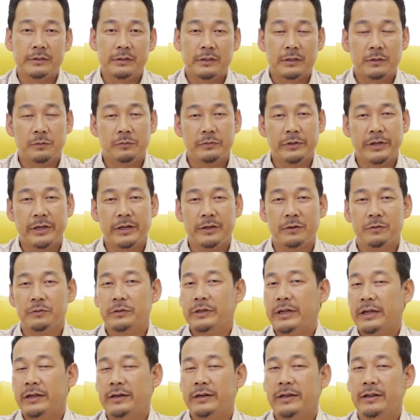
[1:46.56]
the way you
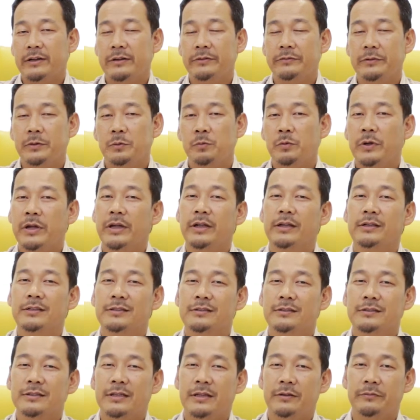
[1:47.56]
carry heavy
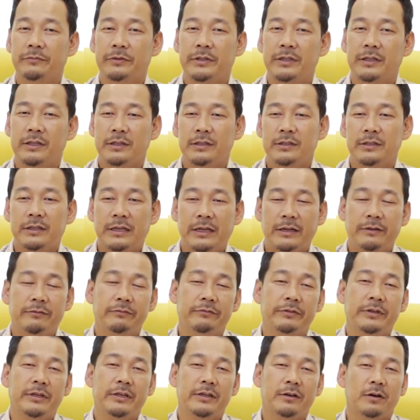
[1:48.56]
weights,
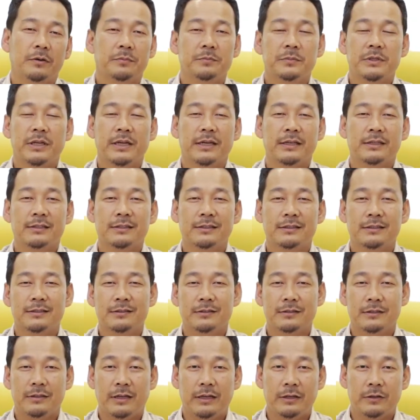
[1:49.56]
heavy
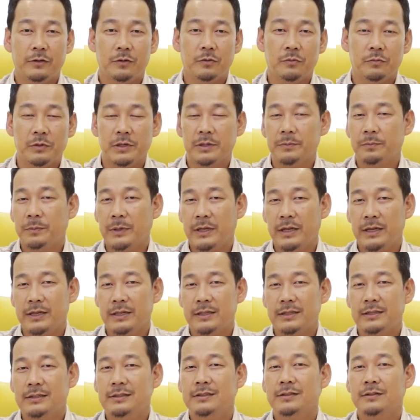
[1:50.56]
objects at your
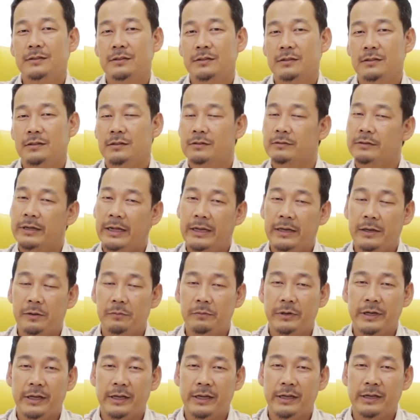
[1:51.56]
workplace or
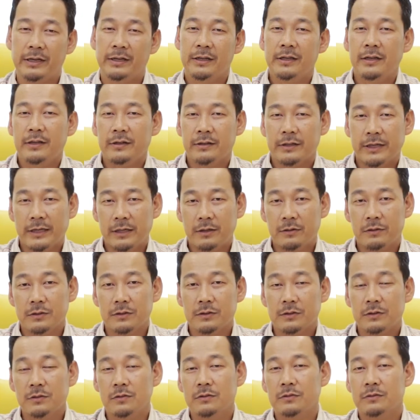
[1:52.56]
anywhere can
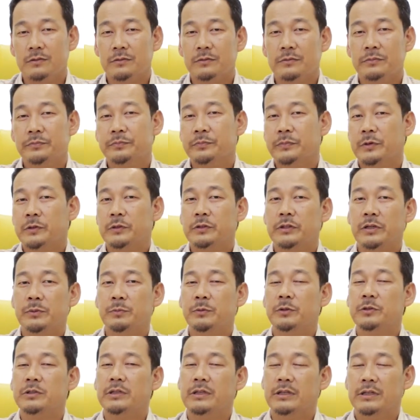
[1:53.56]
also contribute.